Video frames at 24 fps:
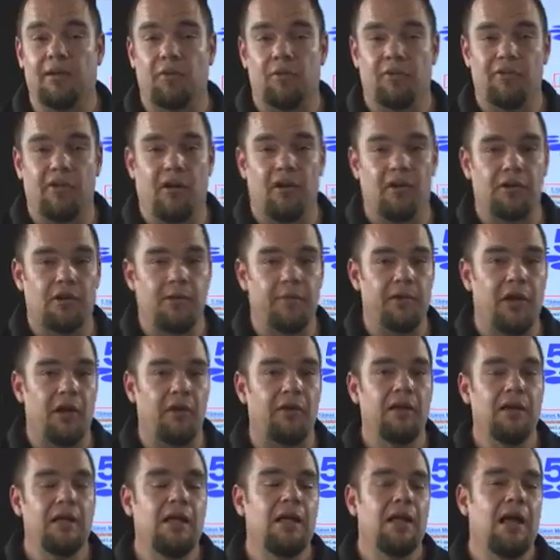that we're talking
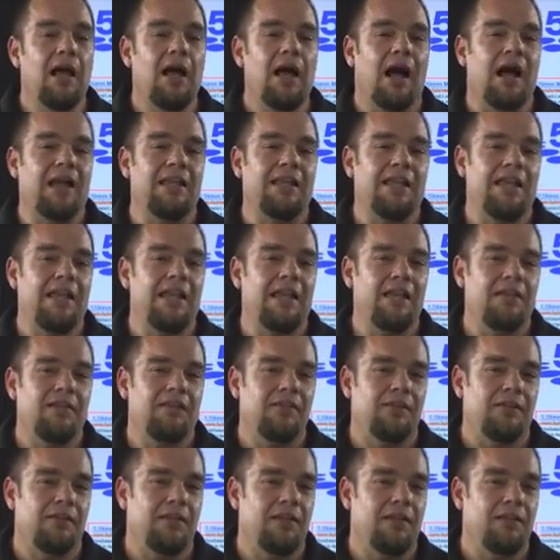about, I
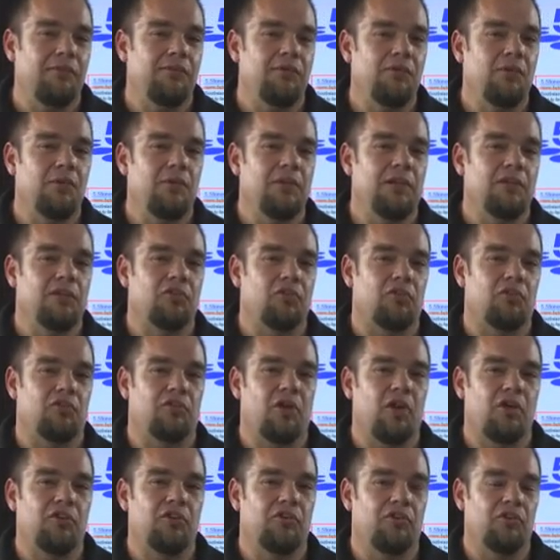can't give you the
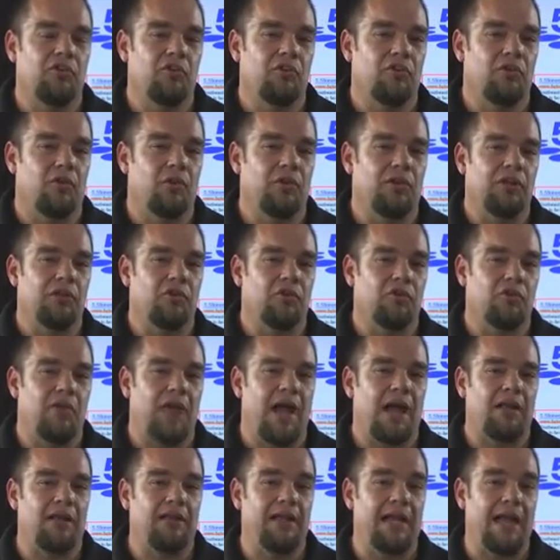instructions on
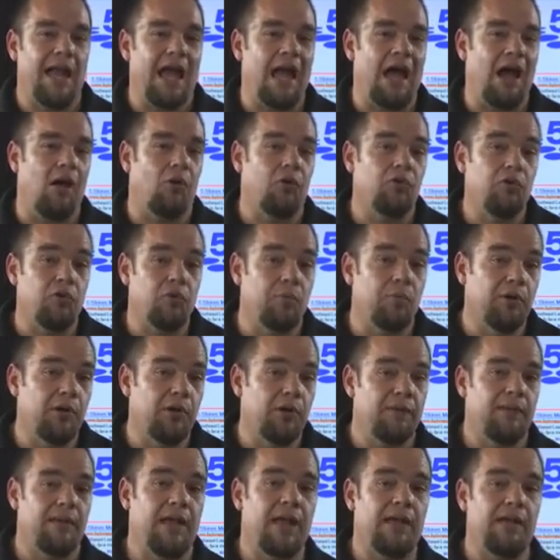exactly how to
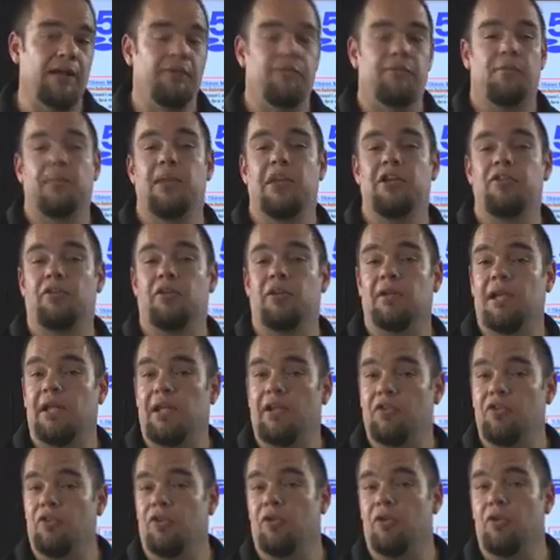put that information
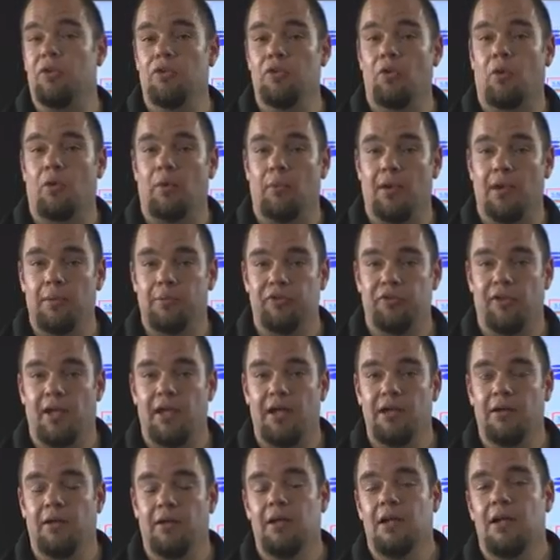into your
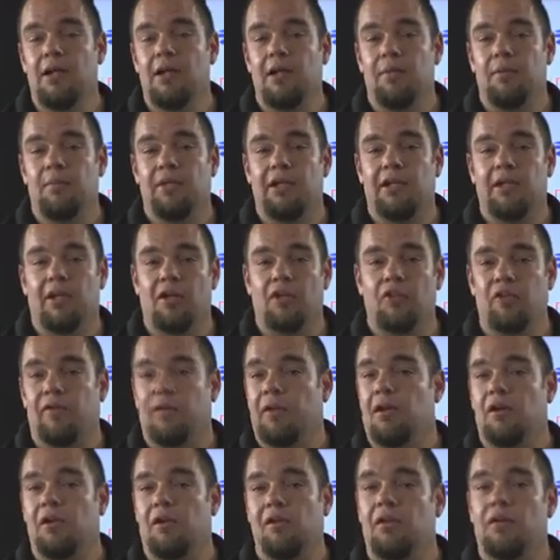website, because
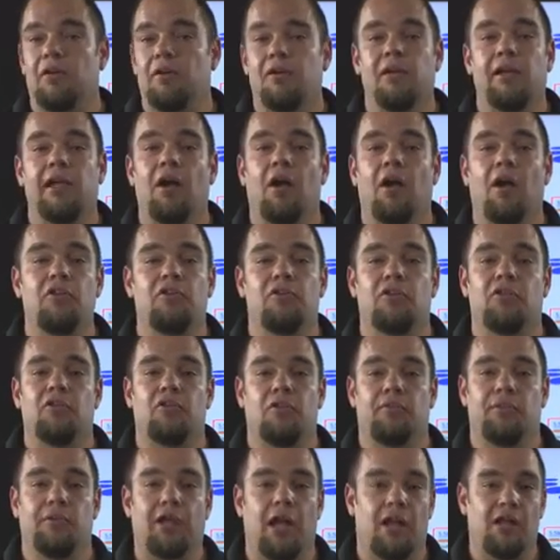there are literally
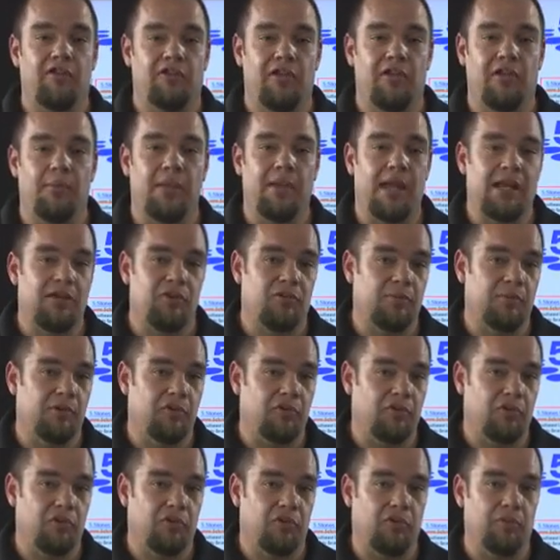hundreds of content
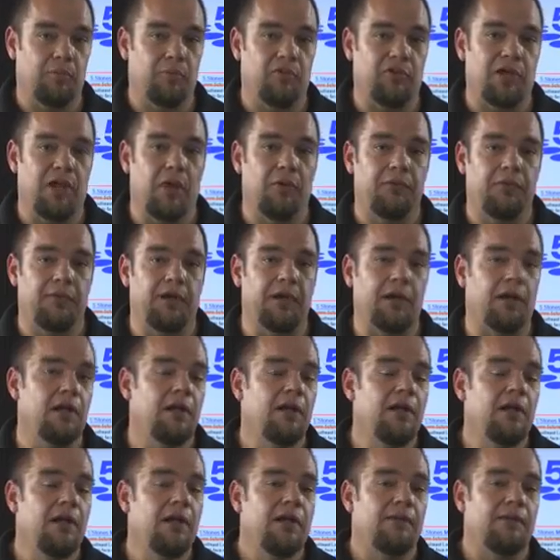management systems out there
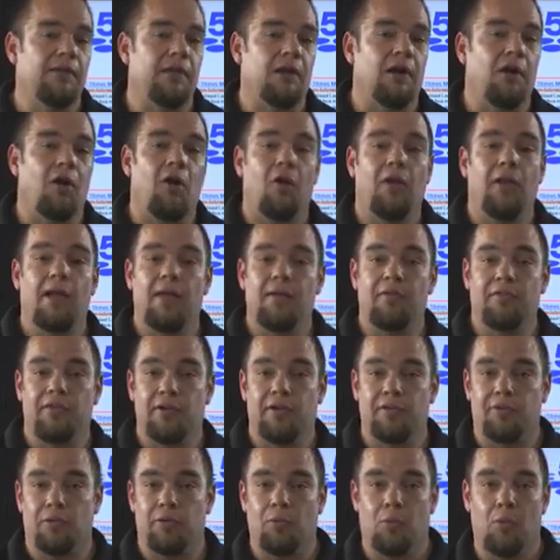that all have
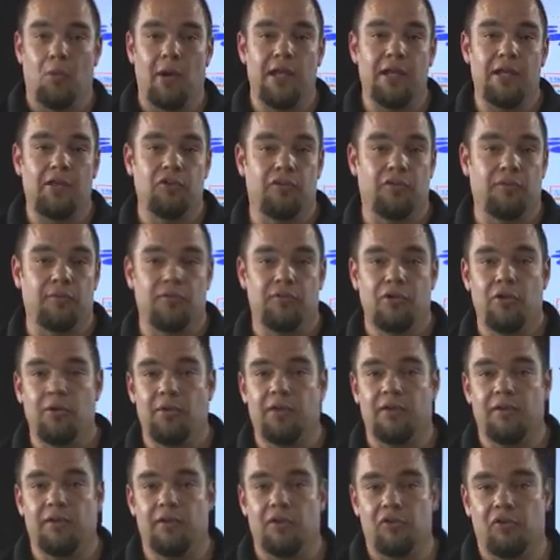different ways of
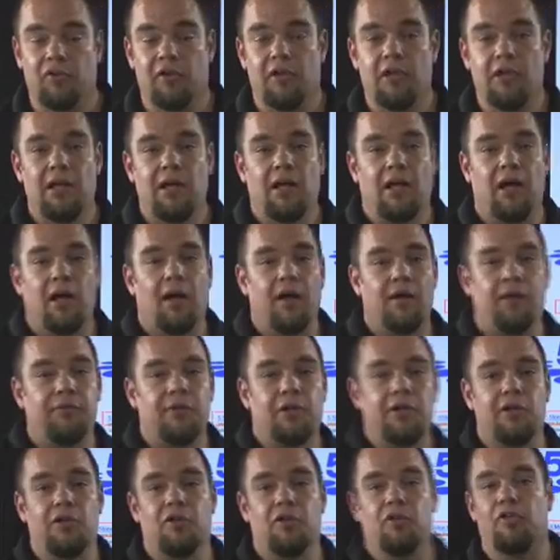doing this. If
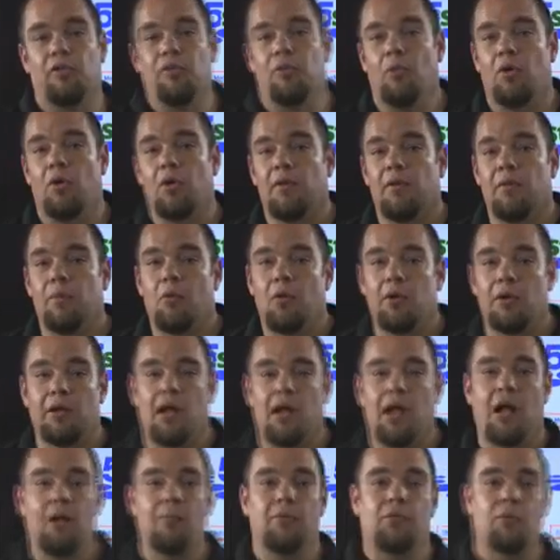you're using one of the more
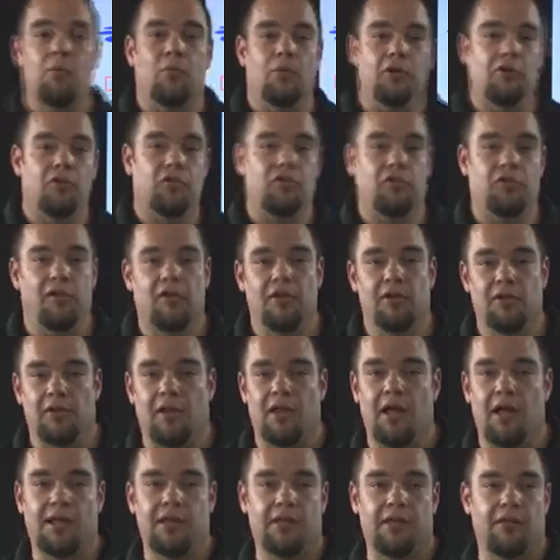common ones,
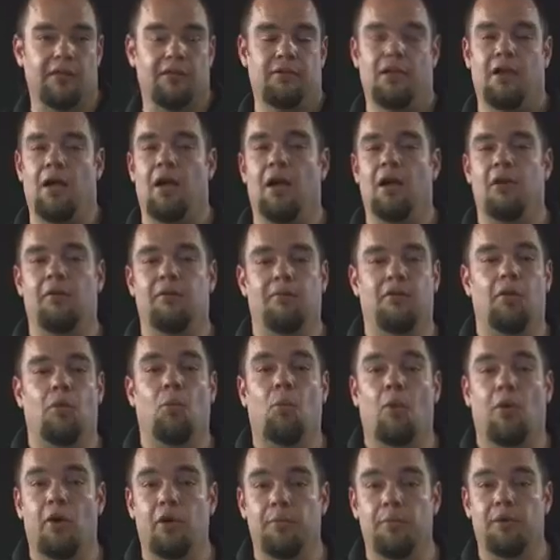like
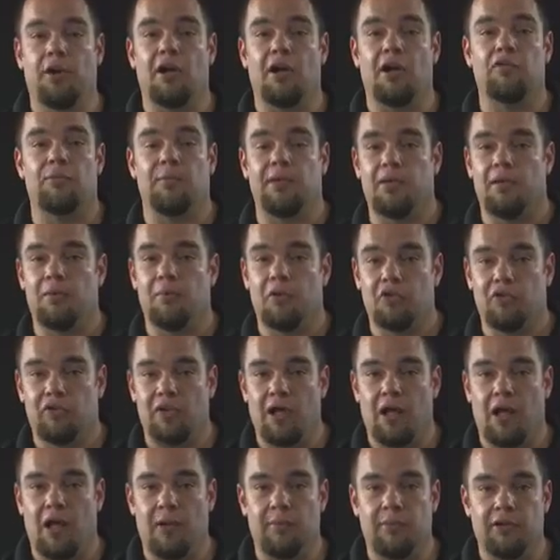WordPress being the most
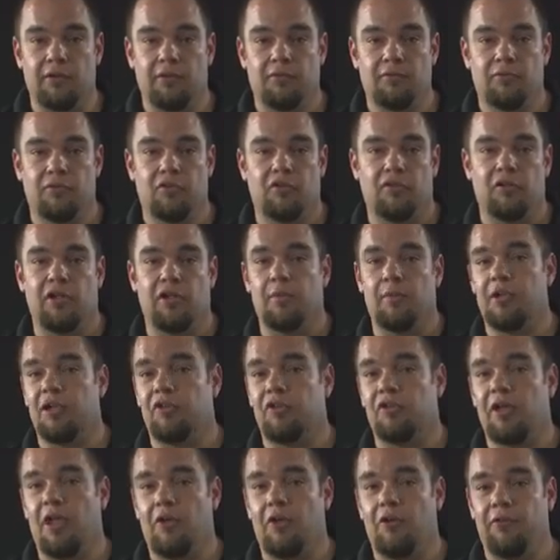common
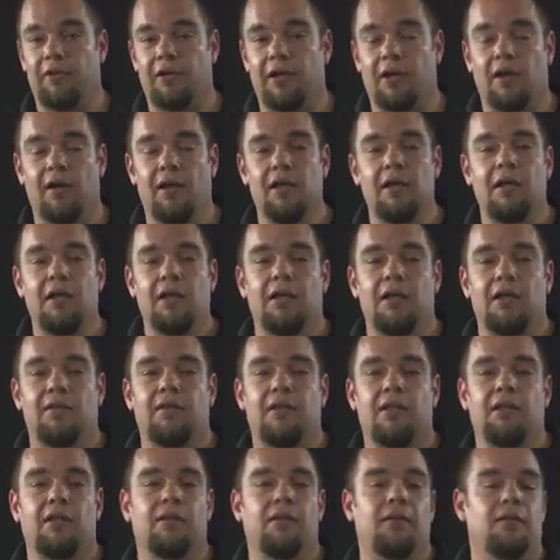CMS out there,
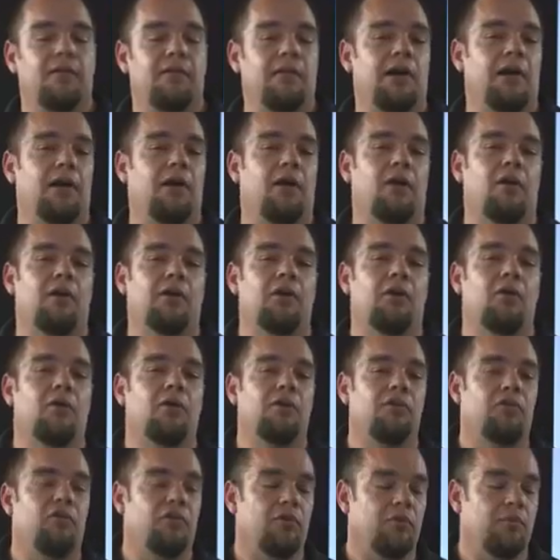then there are
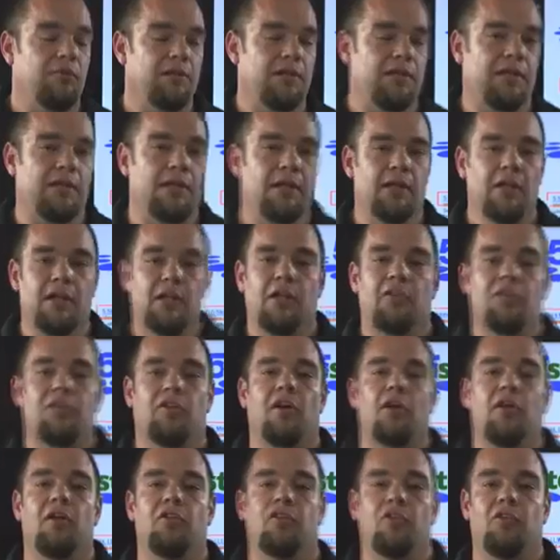going to be
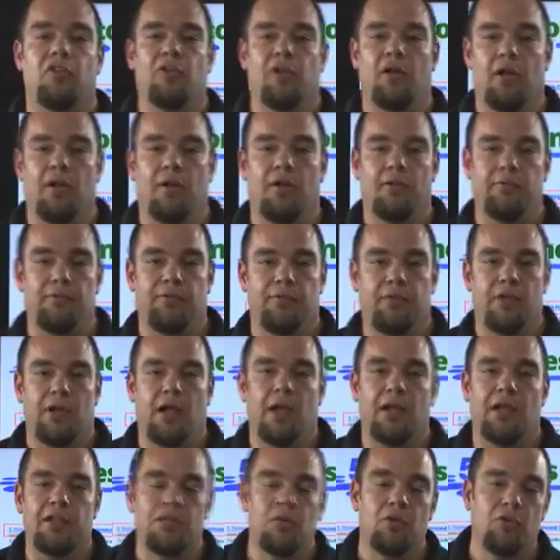tons of
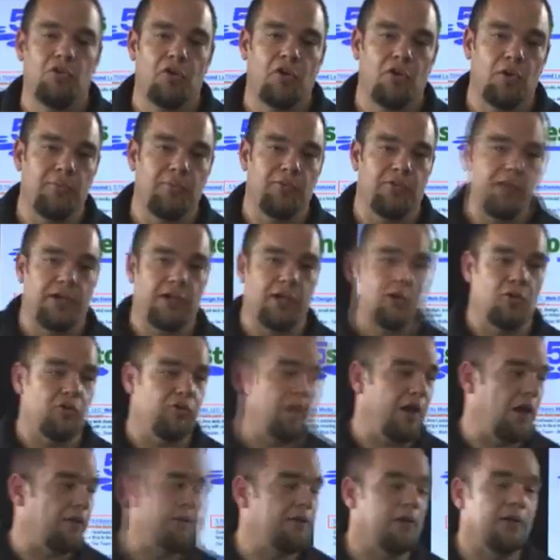YouTube videos
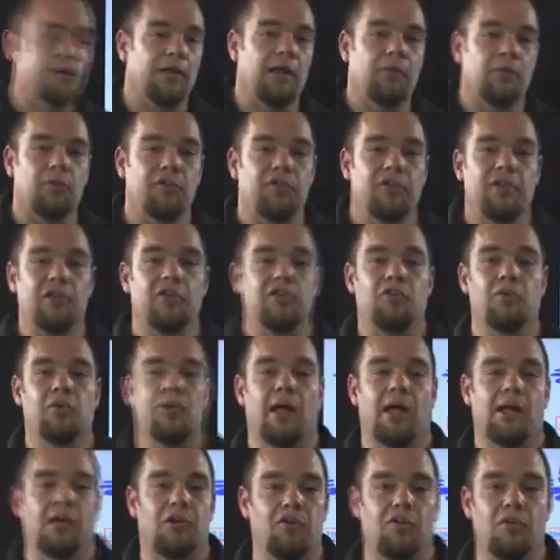out there that will teach you
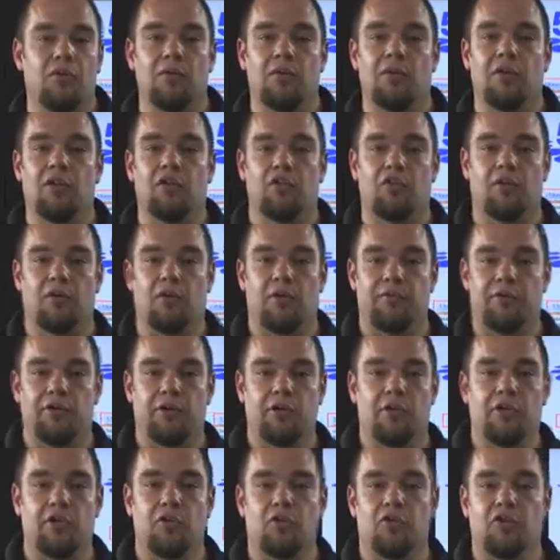how to do this. Or if
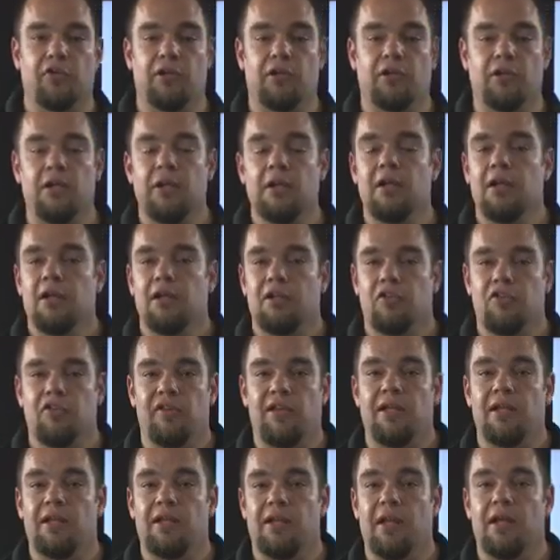you're using
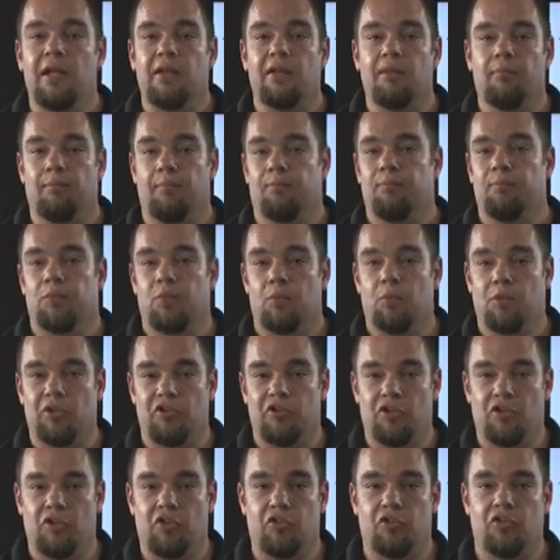DNN,
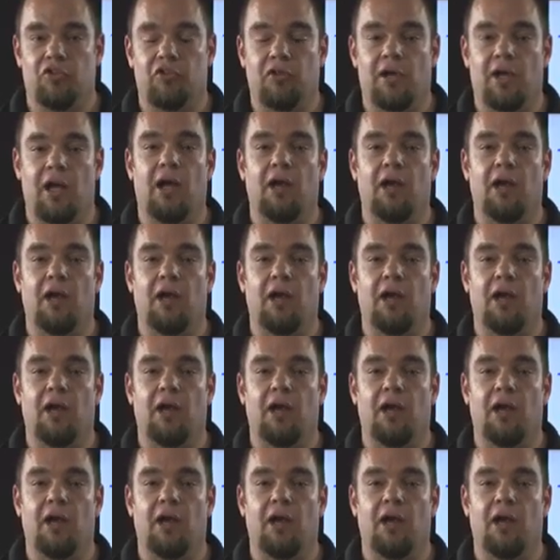which is